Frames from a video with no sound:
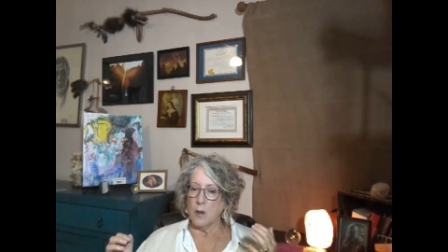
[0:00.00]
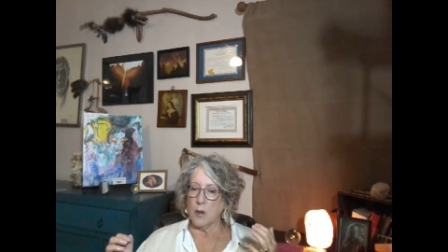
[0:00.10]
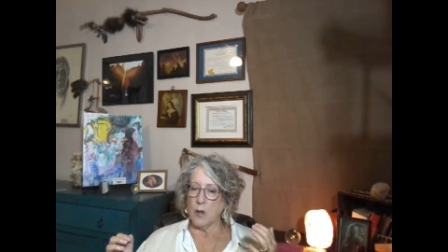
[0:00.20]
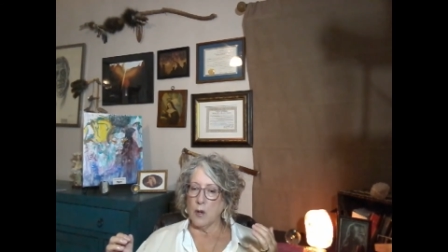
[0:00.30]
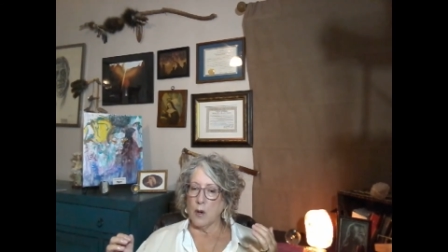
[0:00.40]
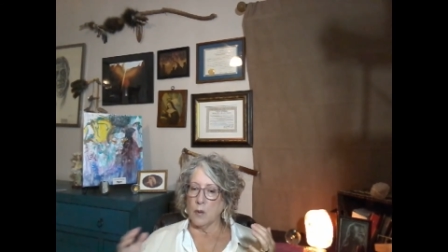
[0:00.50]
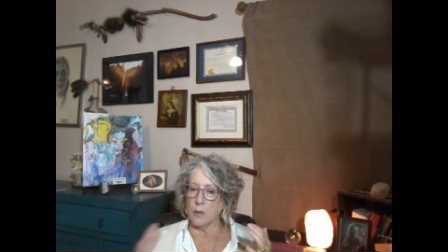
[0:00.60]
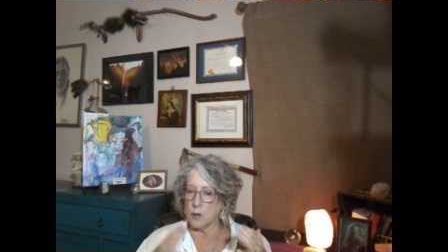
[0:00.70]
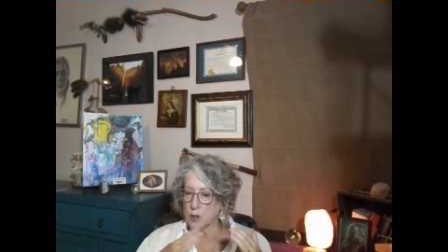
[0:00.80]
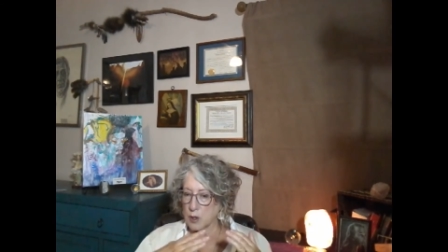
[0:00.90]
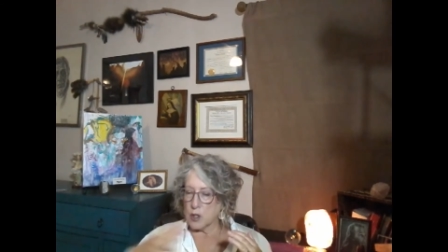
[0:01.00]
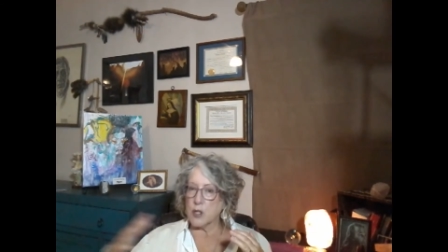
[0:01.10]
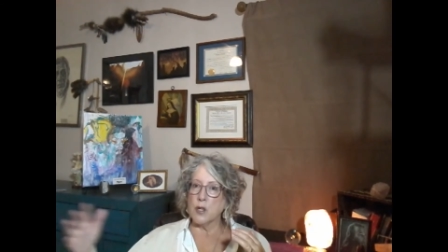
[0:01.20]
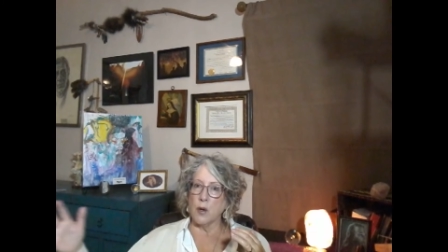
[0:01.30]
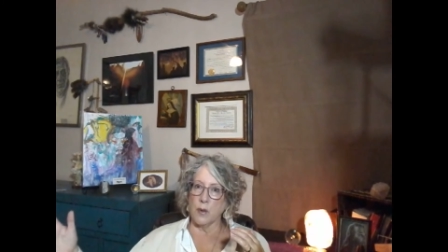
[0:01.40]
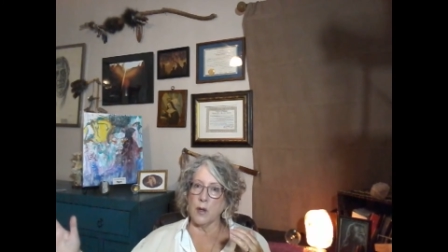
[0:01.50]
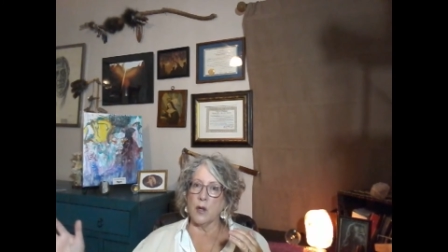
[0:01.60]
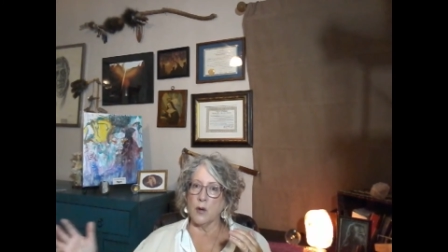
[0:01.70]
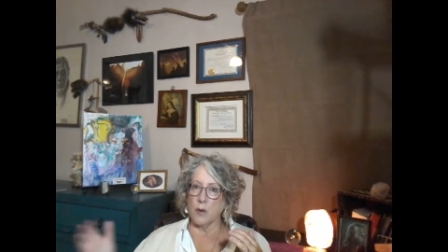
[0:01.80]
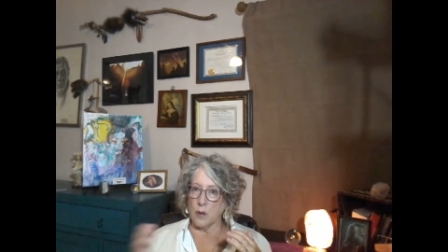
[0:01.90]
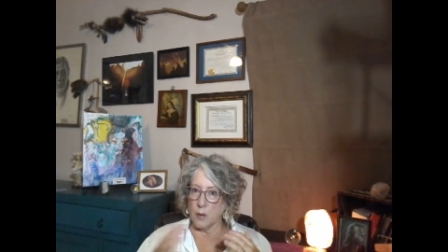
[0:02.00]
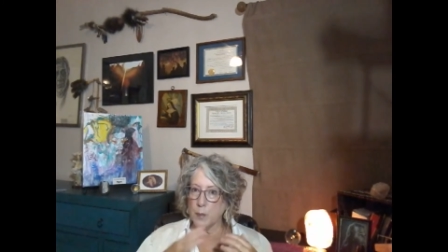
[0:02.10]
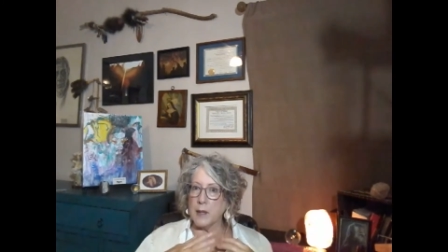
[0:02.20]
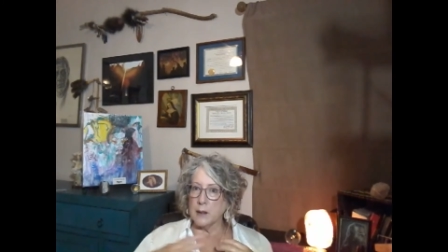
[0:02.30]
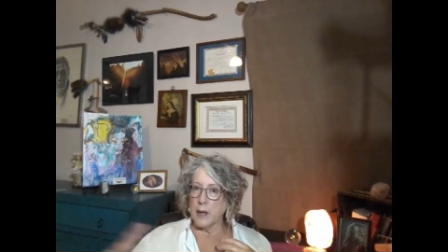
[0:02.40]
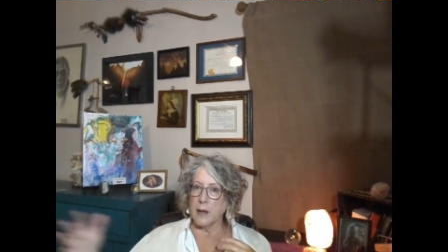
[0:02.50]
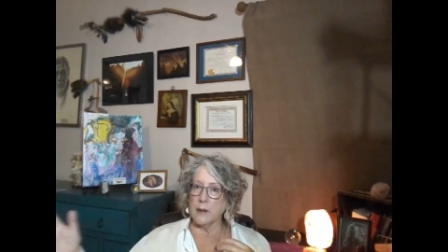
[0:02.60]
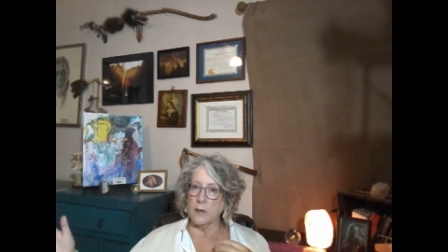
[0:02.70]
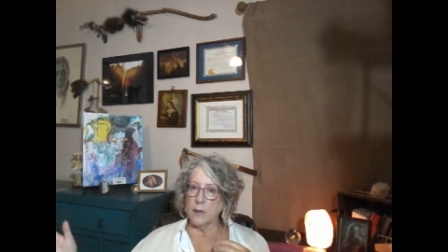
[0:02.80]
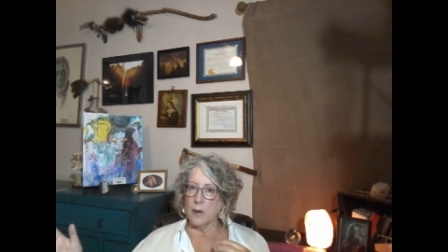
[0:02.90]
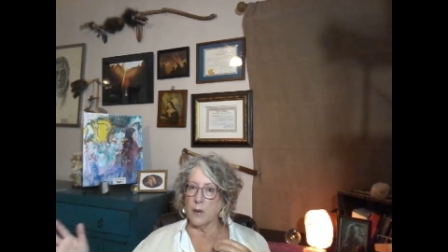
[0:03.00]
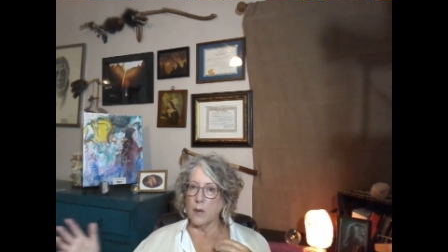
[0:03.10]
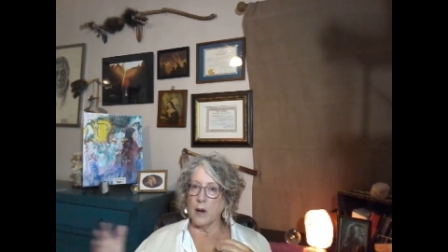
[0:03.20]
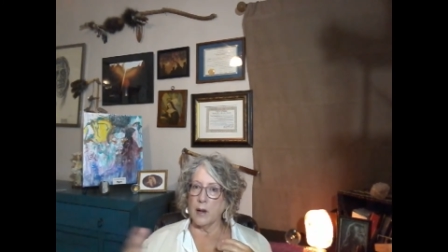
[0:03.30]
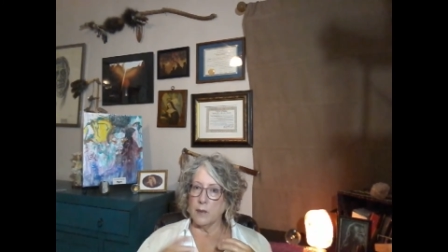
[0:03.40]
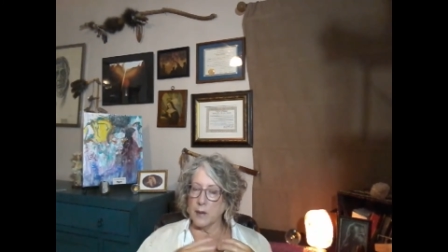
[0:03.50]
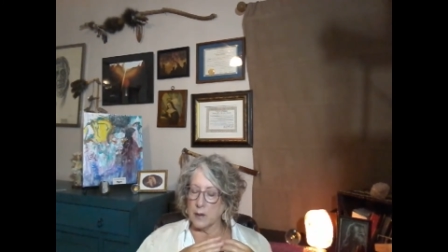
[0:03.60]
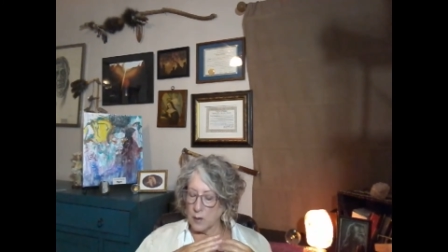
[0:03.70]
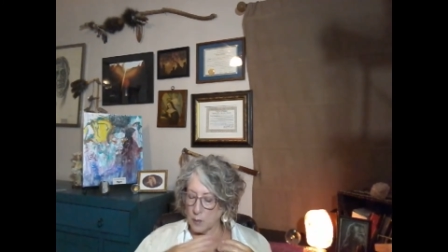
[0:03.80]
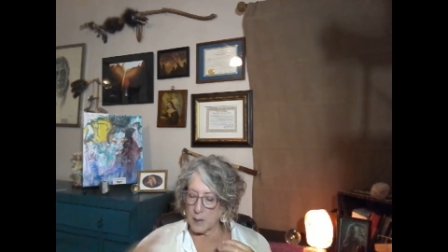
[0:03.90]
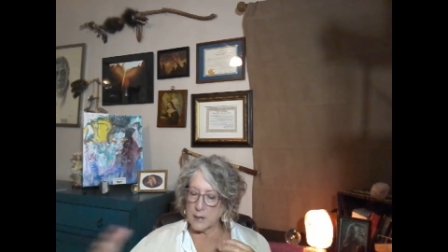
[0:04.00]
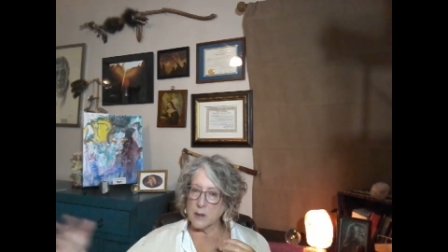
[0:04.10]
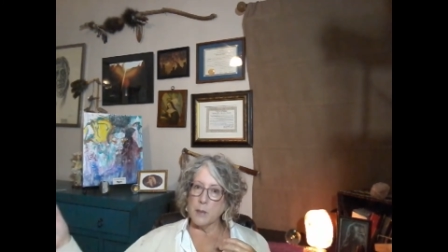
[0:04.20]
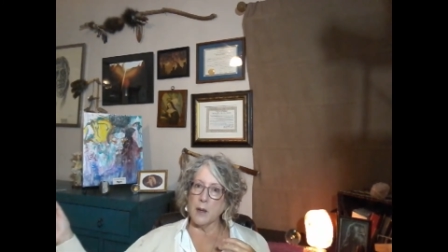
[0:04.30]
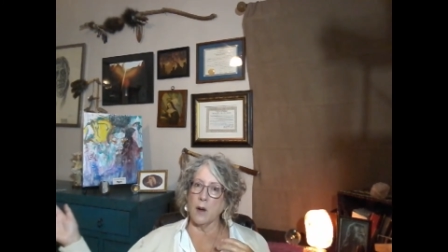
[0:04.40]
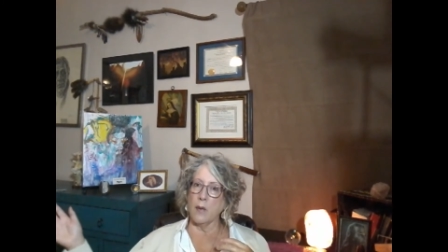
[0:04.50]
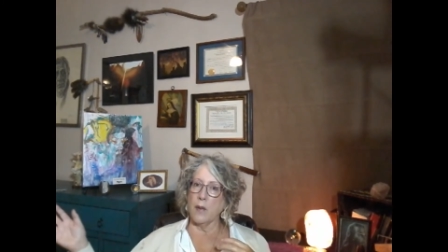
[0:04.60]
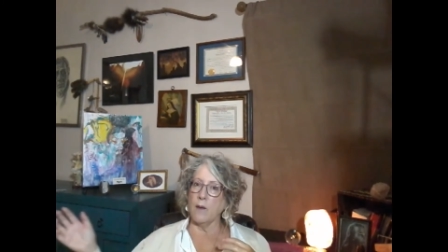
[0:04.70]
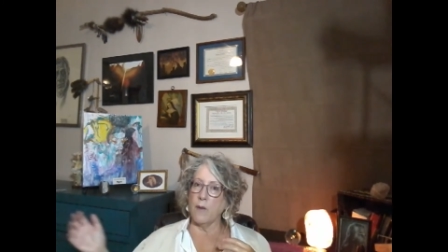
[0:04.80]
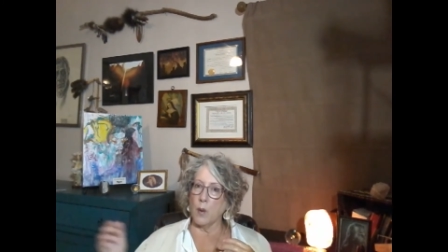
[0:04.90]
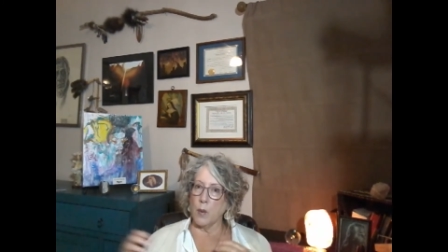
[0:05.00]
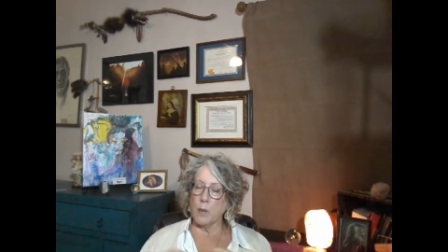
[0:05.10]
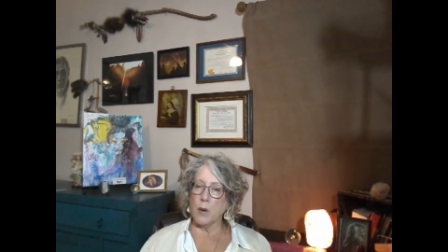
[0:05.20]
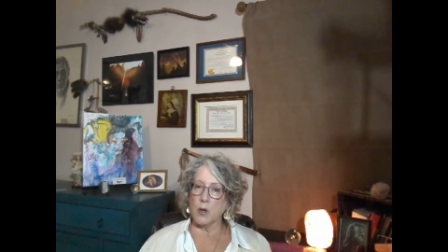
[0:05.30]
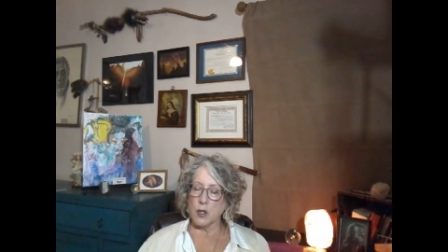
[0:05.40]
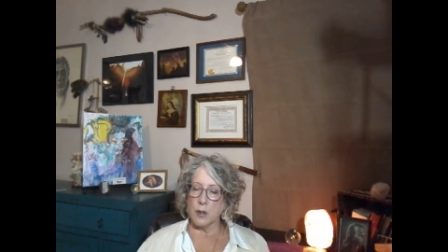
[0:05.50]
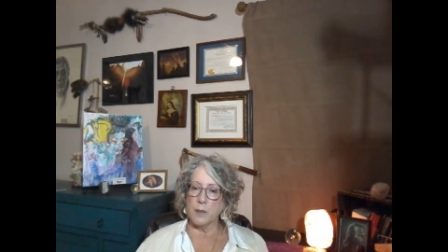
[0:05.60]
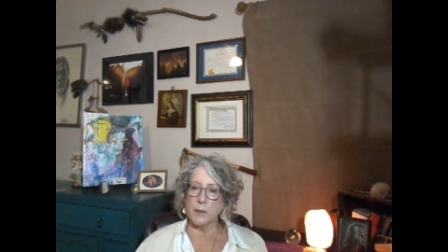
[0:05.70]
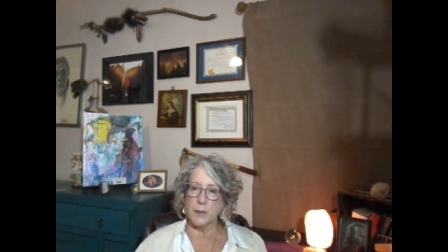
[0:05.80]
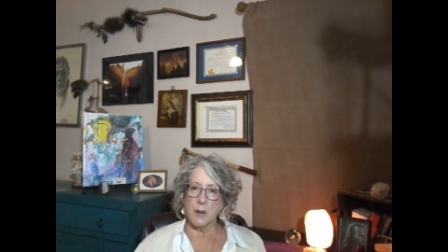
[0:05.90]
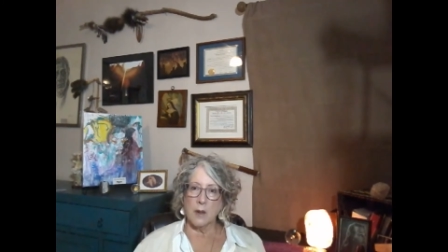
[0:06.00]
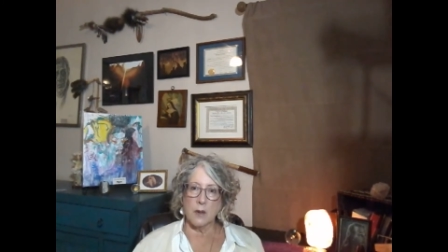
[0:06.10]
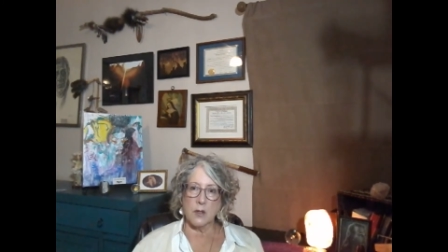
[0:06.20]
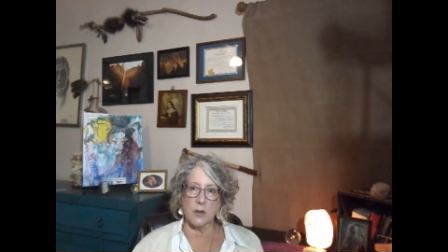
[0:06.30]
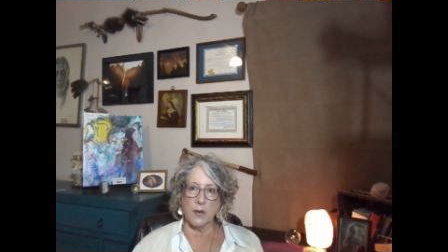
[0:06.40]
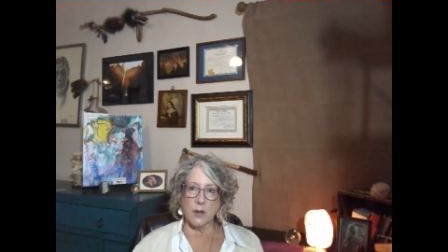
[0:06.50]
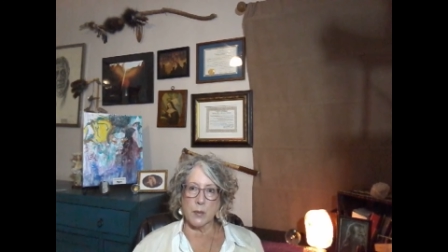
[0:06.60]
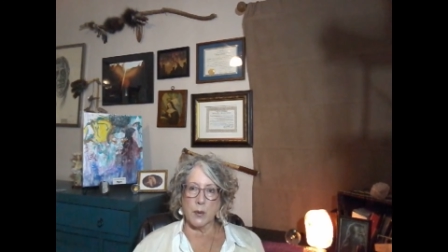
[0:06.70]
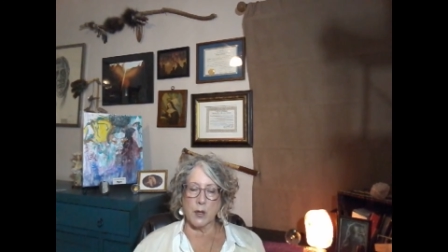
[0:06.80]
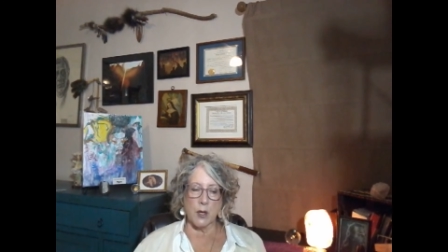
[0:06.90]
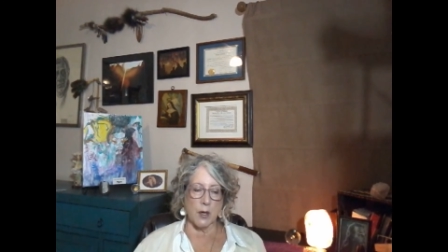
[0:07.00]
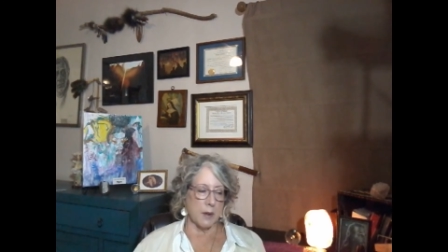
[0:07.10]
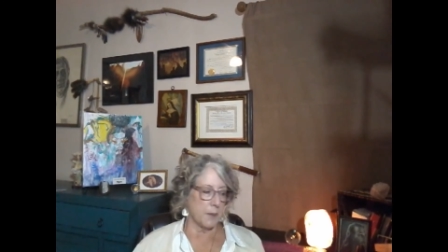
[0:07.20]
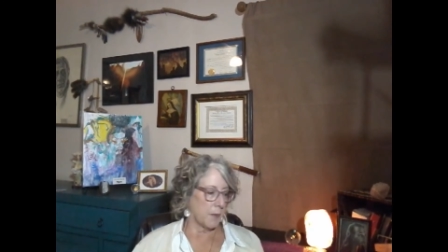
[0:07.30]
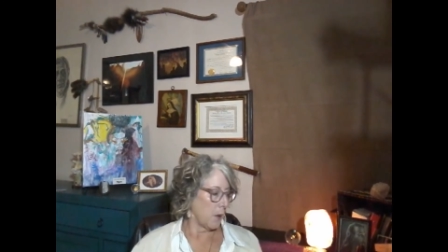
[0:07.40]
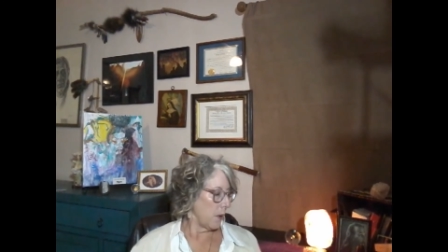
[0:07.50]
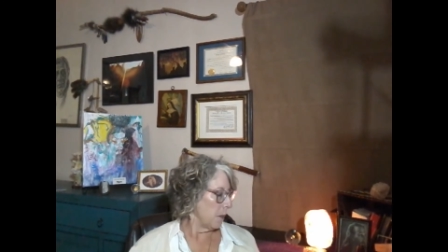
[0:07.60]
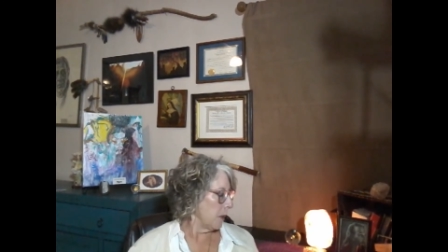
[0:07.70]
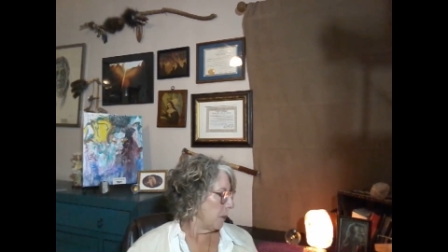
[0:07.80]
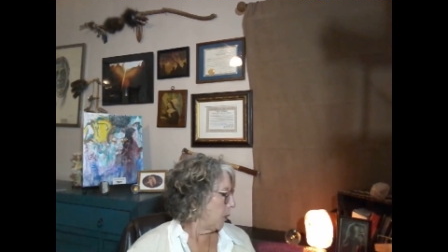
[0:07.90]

you know, just know that you're being led, all right? That you're meant to be on that forward motion. So it feels pretty good. All right, I'm going to